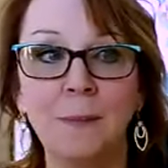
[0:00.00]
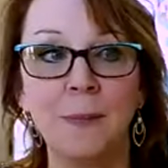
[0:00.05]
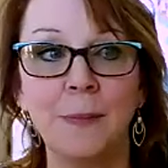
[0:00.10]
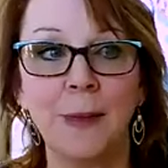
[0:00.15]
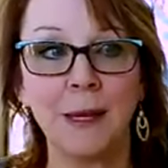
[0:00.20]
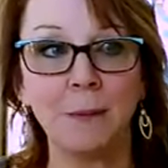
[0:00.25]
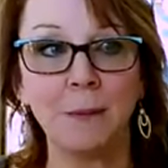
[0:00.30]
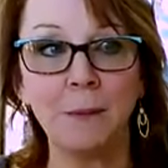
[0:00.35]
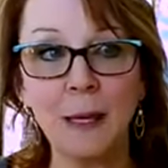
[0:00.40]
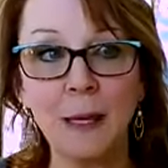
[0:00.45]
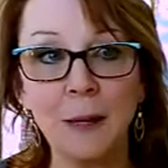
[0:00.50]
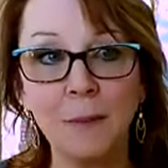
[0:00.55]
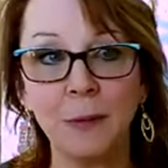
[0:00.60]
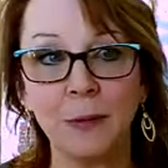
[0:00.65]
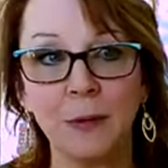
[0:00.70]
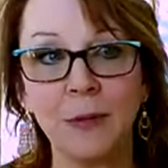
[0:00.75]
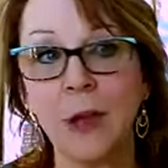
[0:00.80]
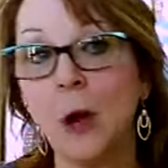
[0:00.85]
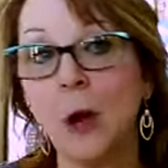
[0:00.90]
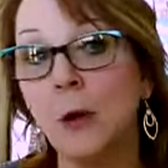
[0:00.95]
like
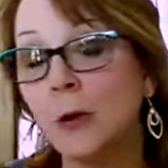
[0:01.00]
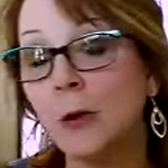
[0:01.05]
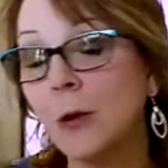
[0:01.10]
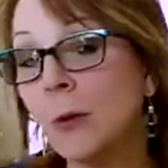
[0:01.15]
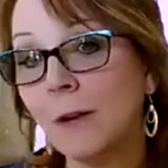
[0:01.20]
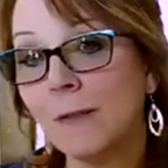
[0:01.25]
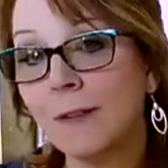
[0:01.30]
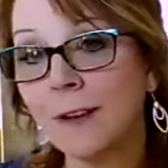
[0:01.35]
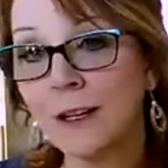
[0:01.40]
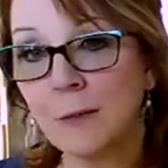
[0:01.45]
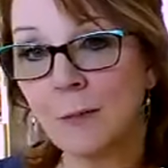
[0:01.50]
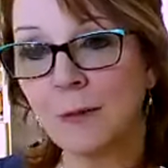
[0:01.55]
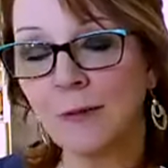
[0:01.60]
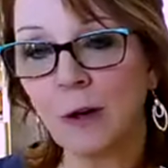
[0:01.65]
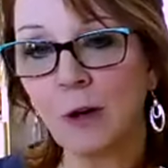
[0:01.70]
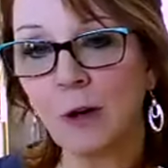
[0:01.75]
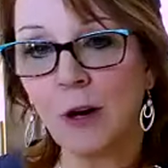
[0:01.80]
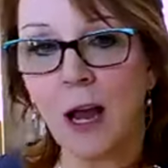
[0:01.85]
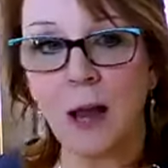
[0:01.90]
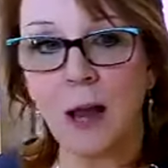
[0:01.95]
people know you are a victim of a
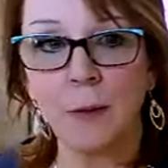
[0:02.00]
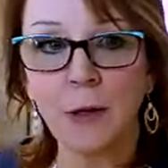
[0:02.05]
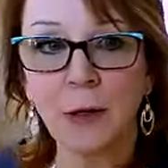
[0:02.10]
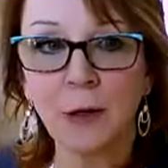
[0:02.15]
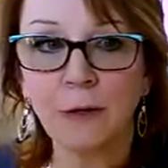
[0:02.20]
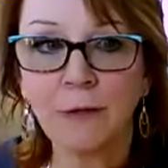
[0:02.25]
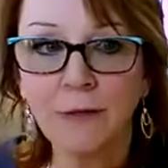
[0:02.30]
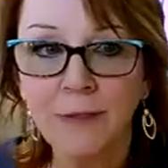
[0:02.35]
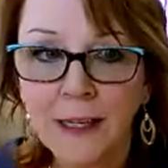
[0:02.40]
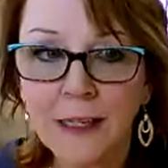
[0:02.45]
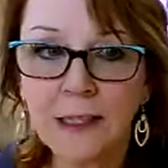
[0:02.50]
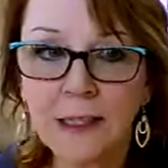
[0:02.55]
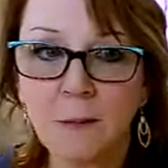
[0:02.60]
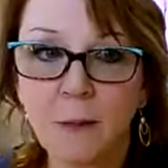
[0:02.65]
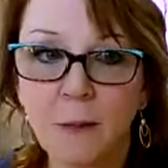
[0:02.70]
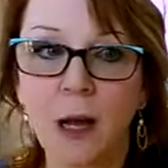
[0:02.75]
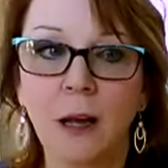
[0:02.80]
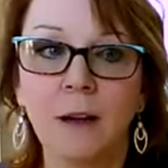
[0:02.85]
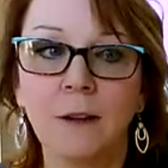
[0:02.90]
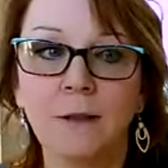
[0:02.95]
crime. When you're a victim
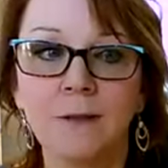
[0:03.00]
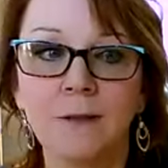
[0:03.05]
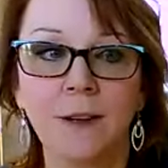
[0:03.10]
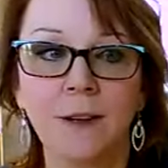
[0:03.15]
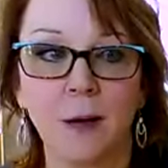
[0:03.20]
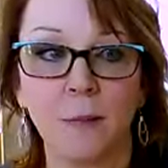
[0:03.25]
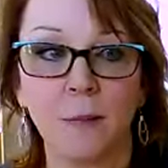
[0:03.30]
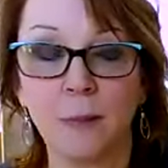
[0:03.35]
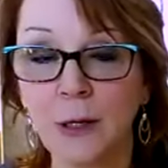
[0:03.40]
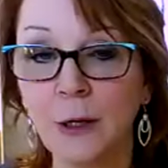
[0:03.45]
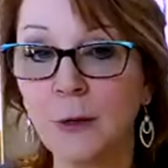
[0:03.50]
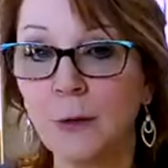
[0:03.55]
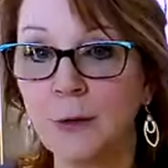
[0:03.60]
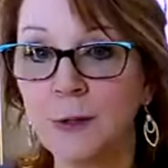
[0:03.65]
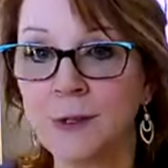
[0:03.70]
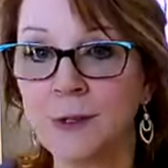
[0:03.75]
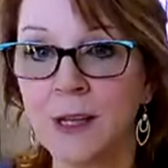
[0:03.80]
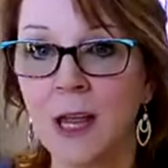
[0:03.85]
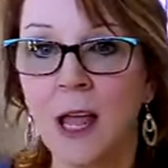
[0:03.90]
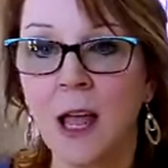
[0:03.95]
of
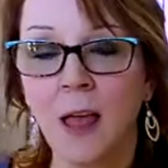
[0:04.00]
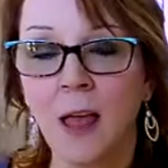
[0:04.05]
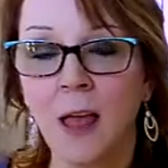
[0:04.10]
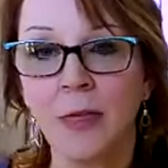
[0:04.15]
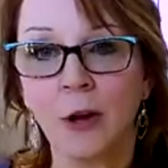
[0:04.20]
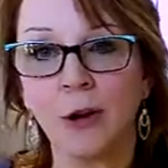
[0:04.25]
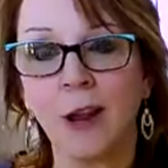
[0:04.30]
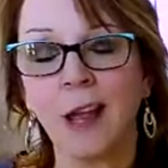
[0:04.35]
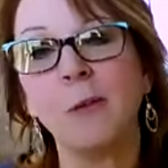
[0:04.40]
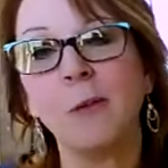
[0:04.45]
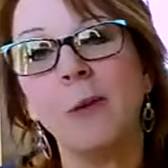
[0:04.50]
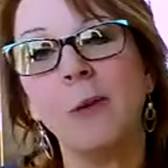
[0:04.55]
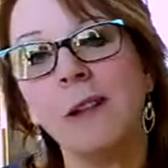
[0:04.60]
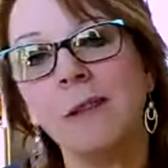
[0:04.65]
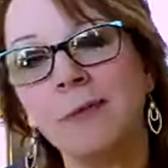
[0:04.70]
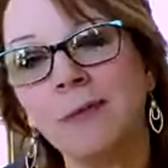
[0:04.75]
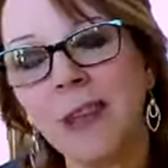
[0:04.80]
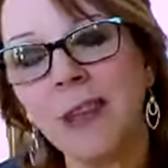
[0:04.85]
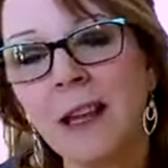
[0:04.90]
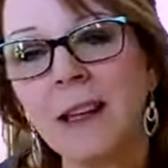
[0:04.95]
abuse, they're like,
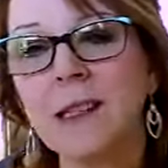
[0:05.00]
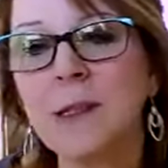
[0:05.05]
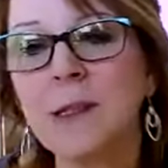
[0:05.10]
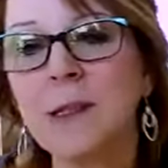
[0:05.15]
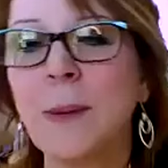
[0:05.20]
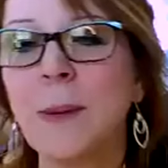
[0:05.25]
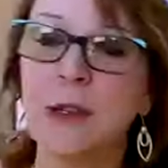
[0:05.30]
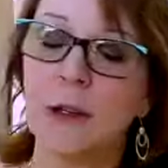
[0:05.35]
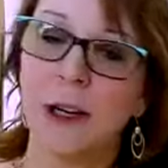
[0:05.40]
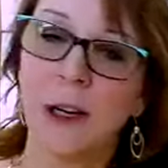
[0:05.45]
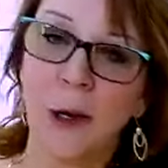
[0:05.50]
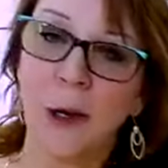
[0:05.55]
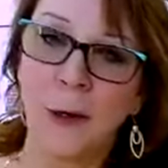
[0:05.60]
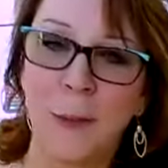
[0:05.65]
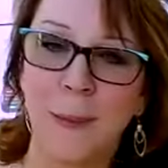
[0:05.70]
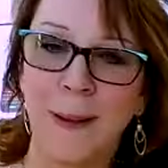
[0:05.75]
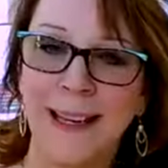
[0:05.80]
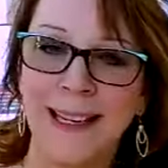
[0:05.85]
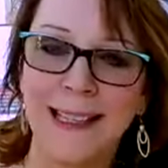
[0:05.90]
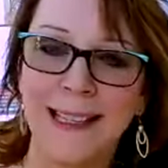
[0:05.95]
well, it's because you're a
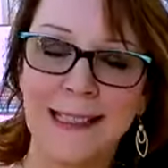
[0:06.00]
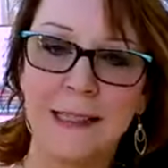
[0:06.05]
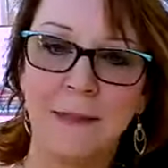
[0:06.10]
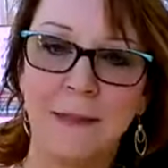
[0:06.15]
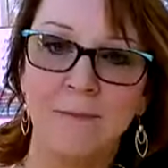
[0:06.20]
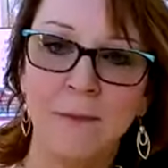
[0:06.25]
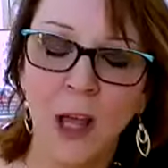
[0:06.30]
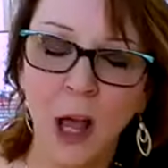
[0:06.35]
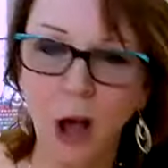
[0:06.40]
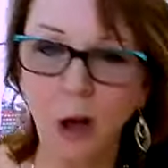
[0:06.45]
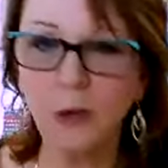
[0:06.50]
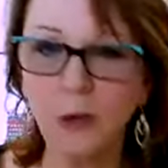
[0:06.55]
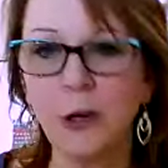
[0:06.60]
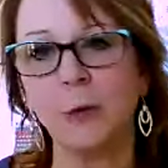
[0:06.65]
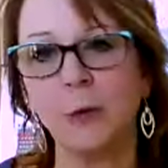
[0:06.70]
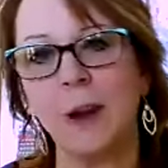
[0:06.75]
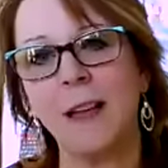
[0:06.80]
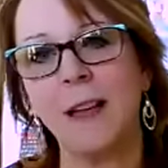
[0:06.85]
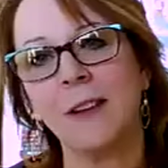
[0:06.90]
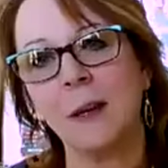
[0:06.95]
codependent. Oh, you
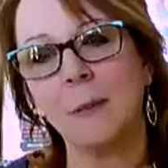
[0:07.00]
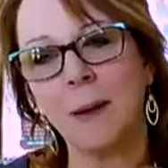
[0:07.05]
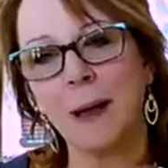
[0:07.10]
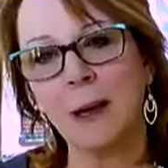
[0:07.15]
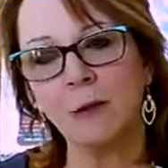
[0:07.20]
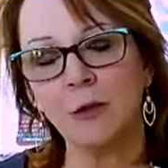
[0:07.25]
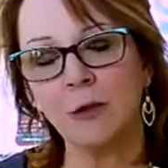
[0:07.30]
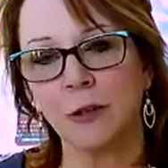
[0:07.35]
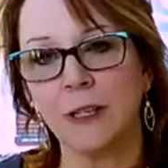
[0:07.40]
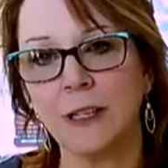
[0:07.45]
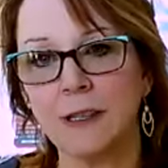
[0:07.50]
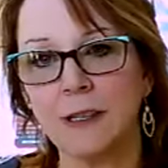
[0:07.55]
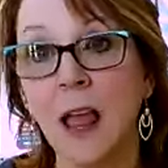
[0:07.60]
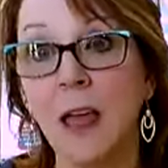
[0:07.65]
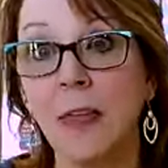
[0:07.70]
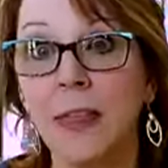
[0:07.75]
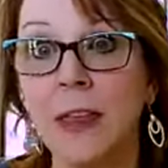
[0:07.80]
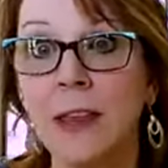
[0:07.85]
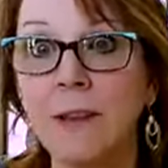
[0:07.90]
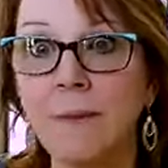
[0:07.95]
don't have any boundaries.
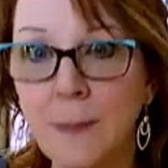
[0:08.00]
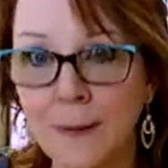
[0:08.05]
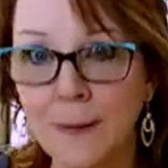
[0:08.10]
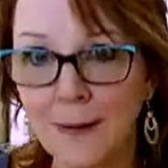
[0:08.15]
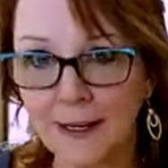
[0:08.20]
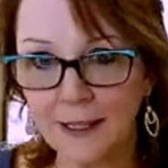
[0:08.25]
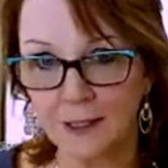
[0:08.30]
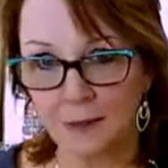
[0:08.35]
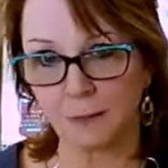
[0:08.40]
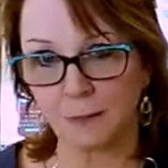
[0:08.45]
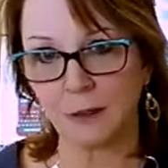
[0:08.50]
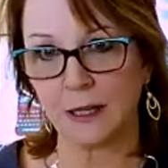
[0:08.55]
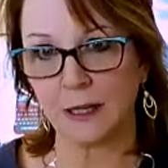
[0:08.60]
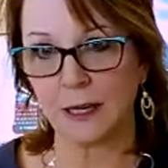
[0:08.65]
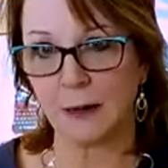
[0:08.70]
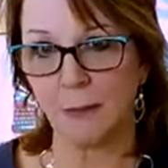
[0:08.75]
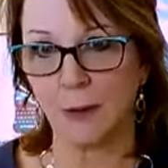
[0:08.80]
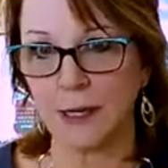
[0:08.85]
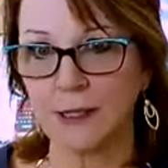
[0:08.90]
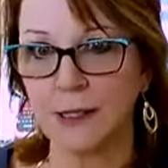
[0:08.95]
They victim
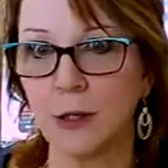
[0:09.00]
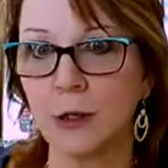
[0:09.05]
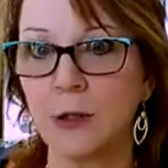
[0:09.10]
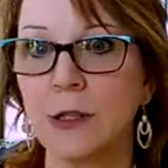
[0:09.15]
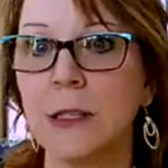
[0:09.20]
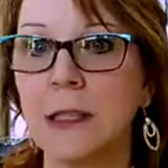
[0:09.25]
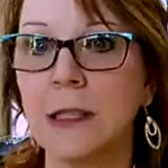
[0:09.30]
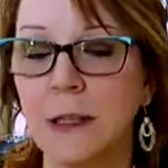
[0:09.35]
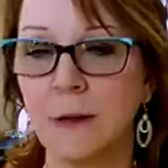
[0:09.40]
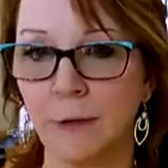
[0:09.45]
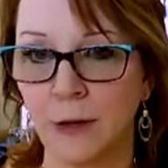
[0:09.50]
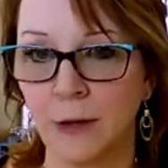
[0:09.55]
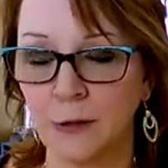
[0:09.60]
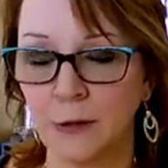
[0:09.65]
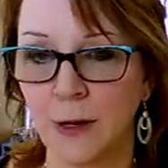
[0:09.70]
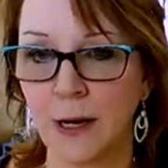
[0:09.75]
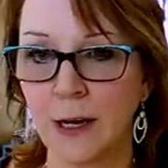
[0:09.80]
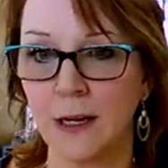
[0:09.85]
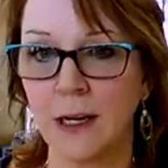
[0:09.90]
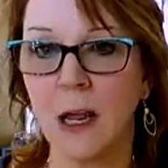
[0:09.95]
blame us. There's a difference,
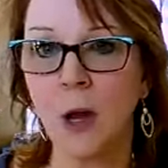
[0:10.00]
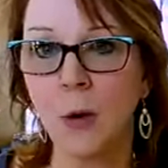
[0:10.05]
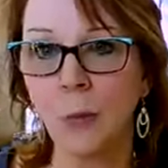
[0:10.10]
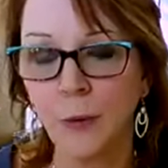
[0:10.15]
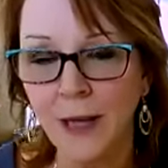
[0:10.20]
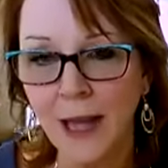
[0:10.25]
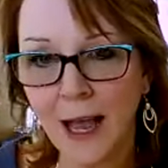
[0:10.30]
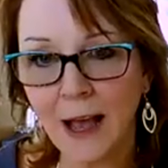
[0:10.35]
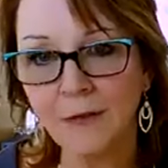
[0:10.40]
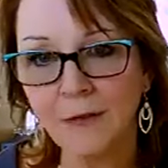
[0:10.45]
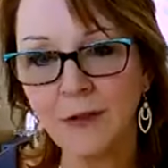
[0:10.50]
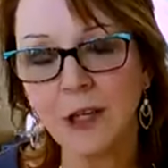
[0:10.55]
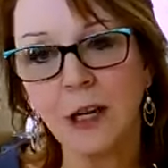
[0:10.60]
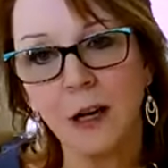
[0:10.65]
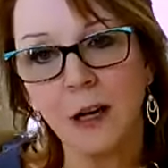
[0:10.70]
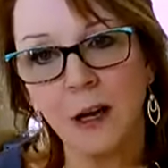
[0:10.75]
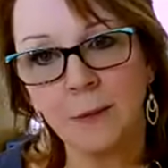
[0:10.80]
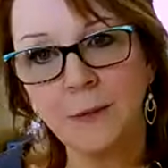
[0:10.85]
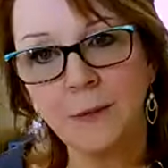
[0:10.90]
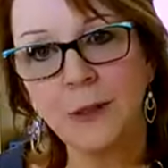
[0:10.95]
right? We have to
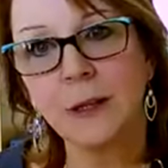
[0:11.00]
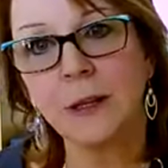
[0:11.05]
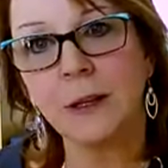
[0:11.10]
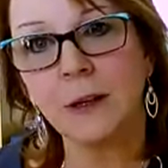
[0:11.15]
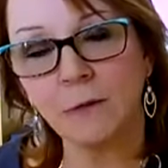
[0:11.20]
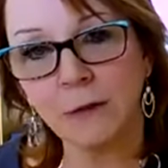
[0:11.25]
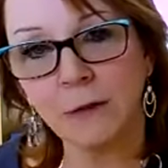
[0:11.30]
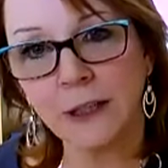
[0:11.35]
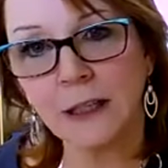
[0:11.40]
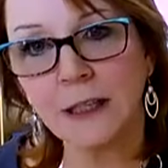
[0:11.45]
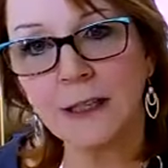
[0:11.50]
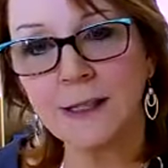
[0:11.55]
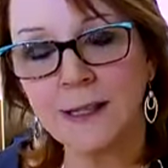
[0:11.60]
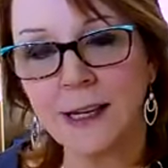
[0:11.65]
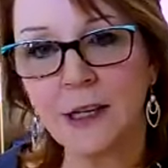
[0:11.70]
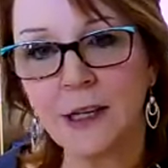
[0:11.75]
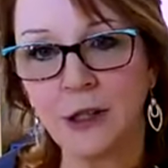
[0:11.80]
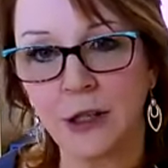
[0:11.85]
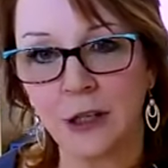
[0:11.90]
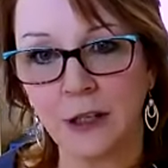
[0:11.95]
come to the
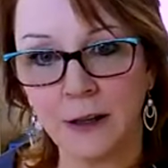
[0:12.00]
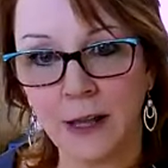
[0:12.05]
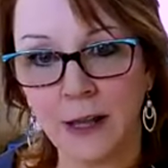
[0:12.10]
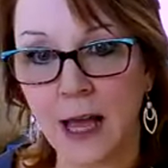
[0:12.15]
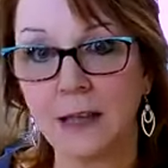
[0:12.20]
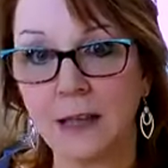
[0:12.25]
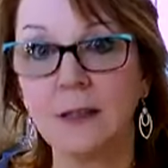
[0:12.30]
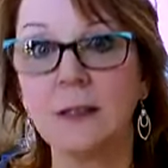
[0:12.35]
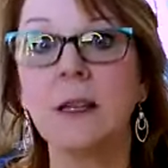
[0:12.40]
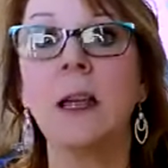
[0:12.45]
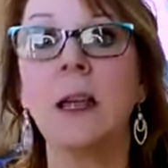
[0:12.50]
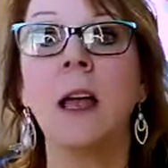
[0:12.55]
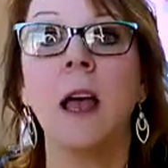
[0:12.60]
realization that